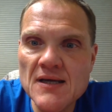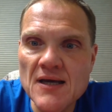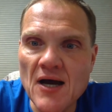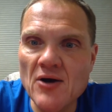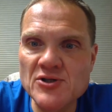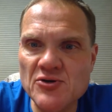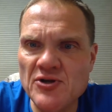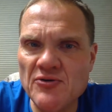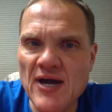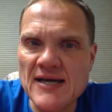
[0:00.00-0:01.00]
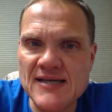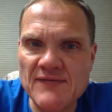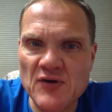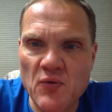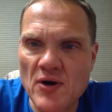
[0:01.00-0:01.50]
Oh, Judy, you guys
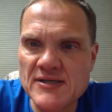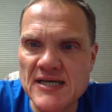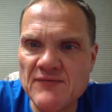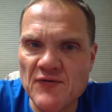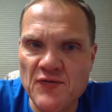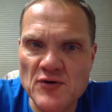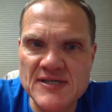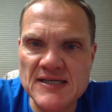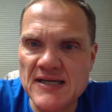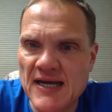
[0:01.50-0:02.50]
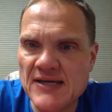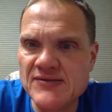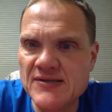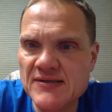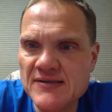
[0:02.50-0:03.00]
have to quarantine for 14 days?